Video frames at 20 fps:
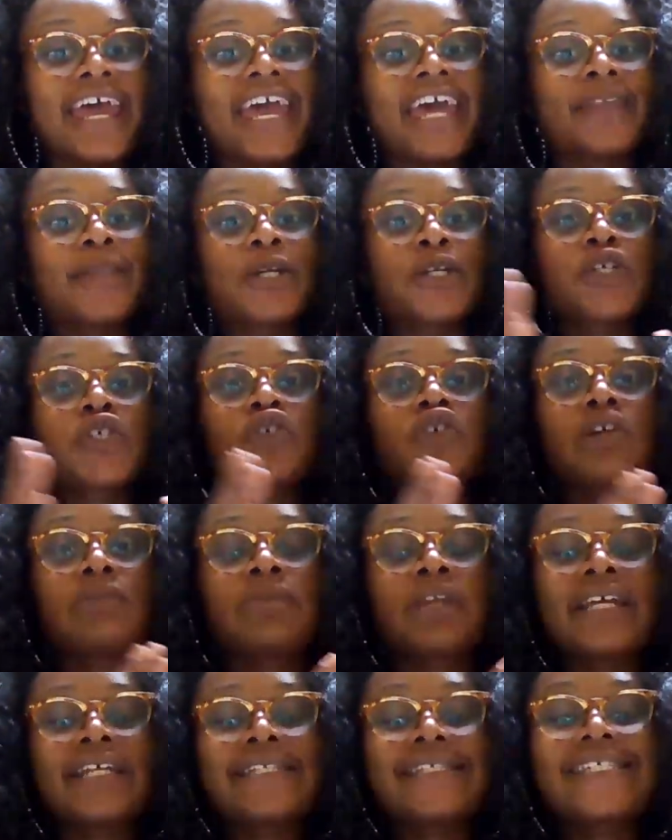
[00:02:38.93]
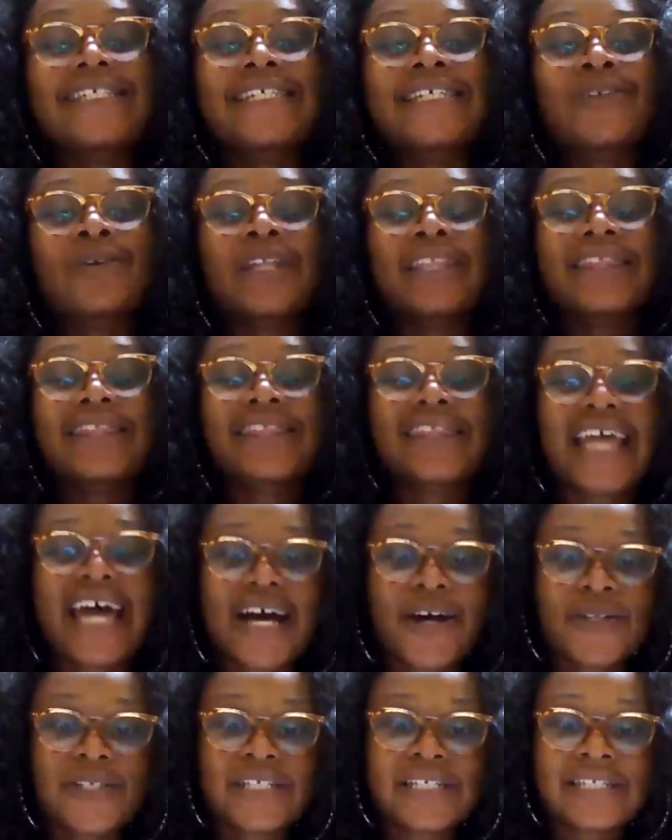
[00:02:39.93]
and they're streaming it to
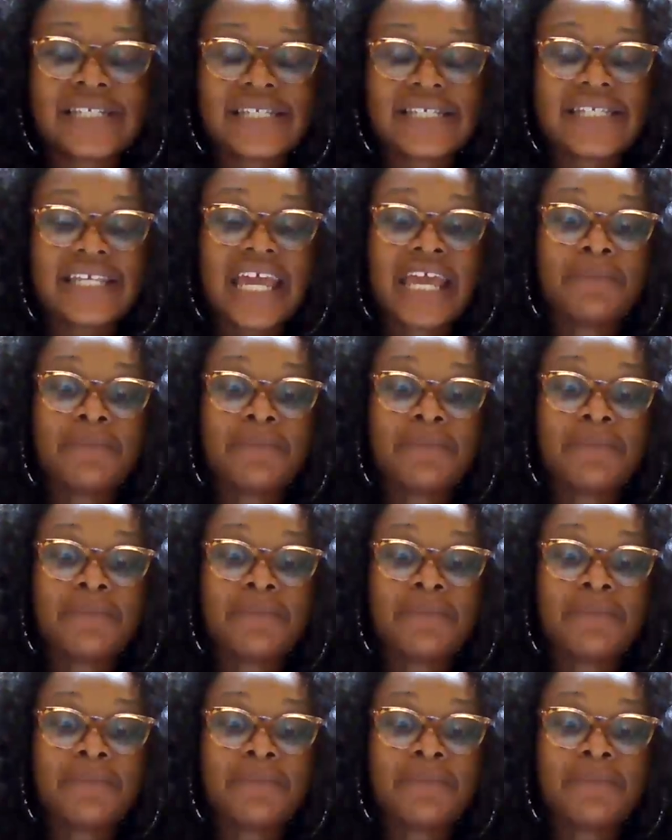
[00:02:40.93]
thousands